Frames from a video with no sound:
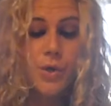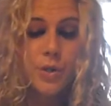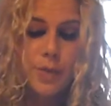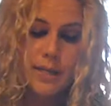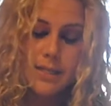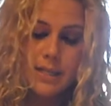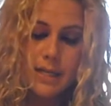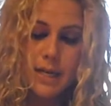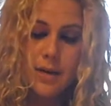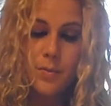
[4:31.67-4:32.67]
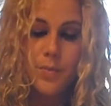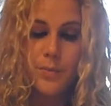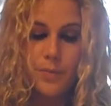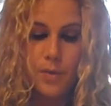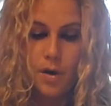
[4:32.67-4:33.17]
So basically,
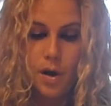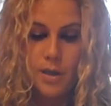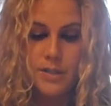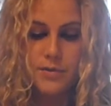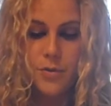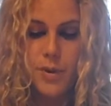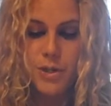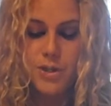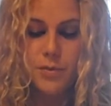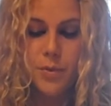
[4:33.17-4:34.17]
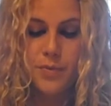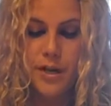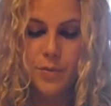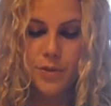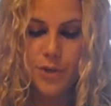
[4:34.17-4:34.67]
all this information I've
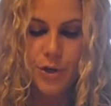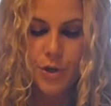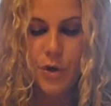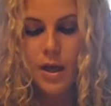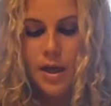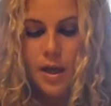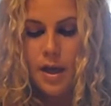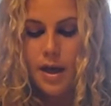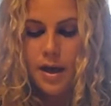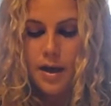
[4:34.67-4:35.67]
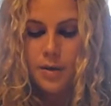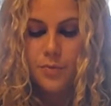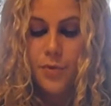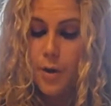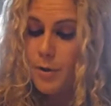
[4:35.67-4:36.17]
provided with you,
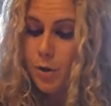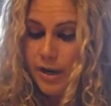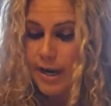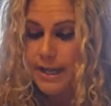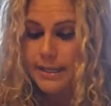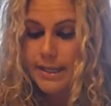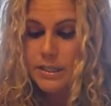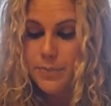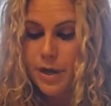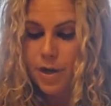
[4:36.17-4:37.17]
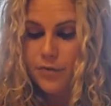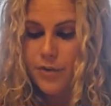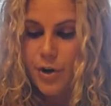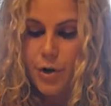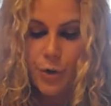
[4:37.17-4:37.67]
farming organically is better for
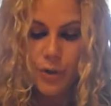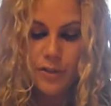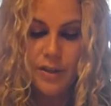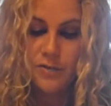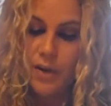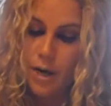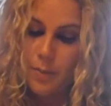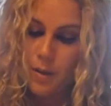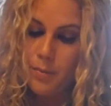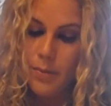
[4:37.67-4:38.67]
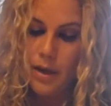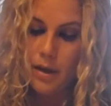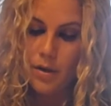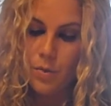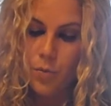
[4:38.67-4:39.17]
not only the environment,
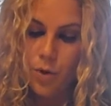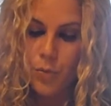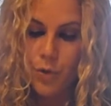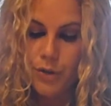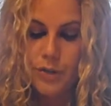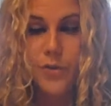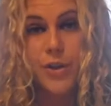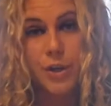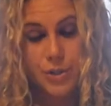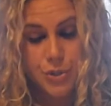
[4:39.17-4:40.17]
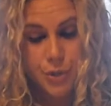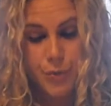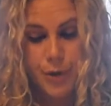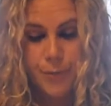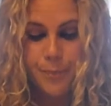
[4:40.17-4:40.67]
but more importantly for the
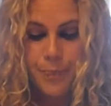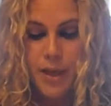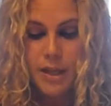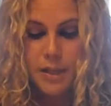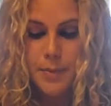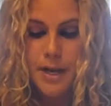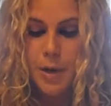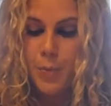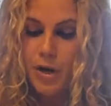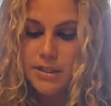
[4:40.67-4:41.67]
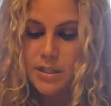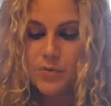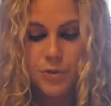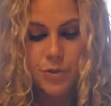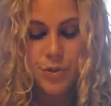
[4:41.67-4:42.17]
consumer. Eliminating processed
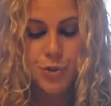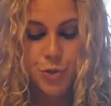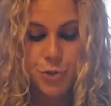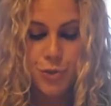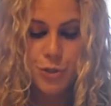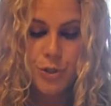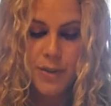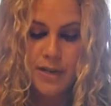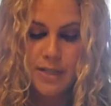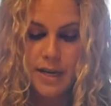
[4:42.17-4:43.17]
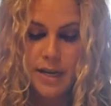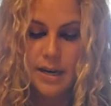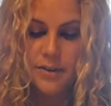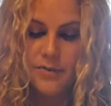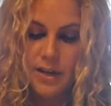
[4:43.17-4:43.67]
foods is crucial to maintaining
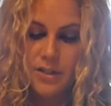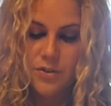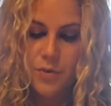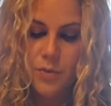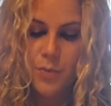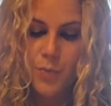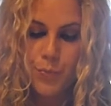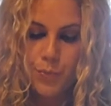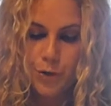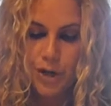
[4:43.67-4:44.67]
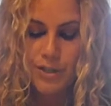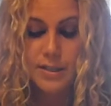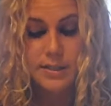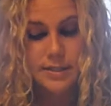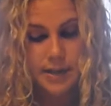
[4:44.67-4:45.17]
an effective,
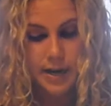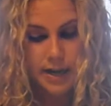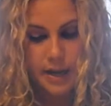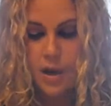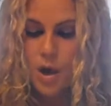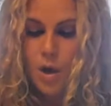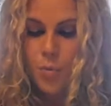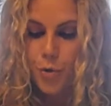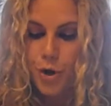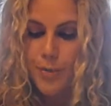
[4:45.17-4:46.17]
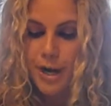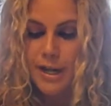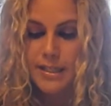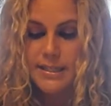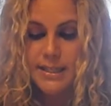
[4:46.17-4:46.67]
progressing society. More
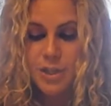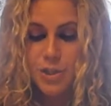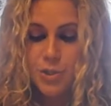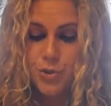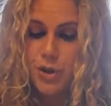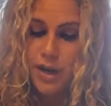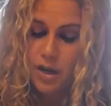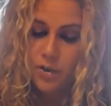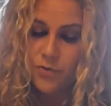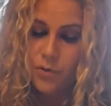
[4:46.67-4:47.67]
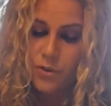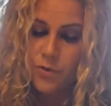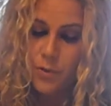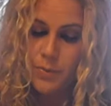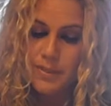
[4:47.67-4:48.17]
Americans need to choose organic foods
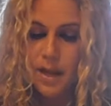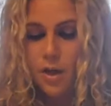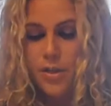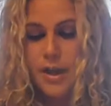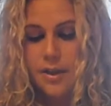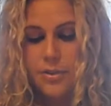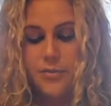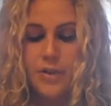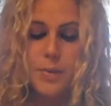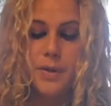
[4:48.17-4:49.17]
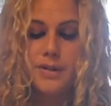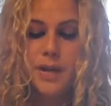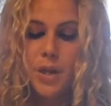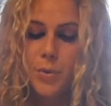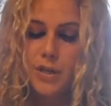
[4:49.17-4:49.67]
for themselves and their families.
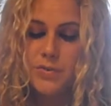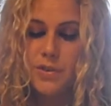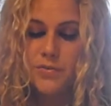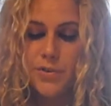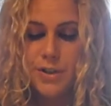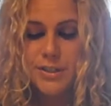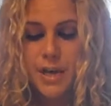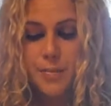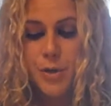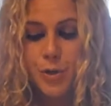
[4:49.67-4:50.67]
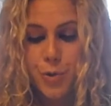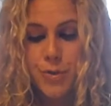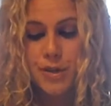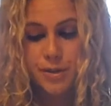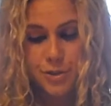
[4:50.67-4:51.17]
Otherwise, for the first time in
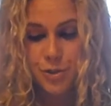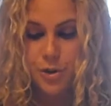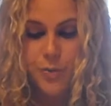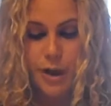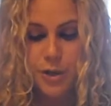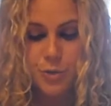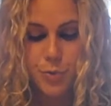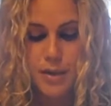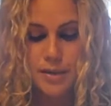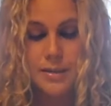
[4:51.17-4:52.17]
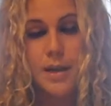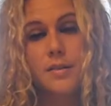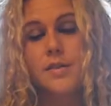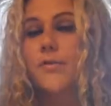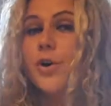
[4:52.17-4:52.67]
human history, parents will begin to
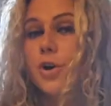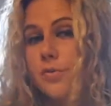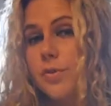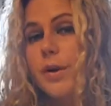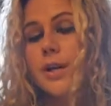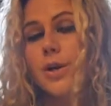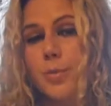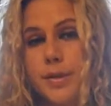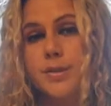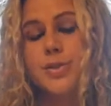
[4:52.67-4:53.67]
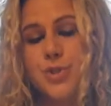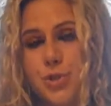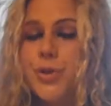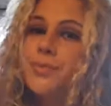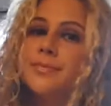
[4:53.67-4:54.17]
outlive their overweight, obese
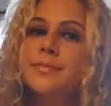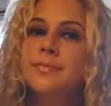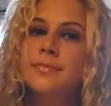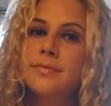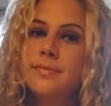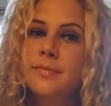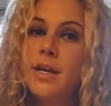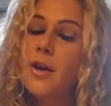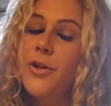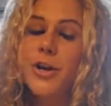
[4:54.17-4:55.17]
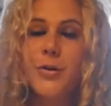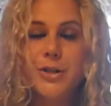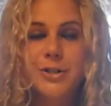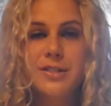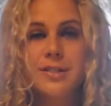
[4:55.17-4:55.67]
children. Are there any
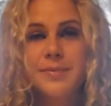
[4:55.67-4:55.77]
questions?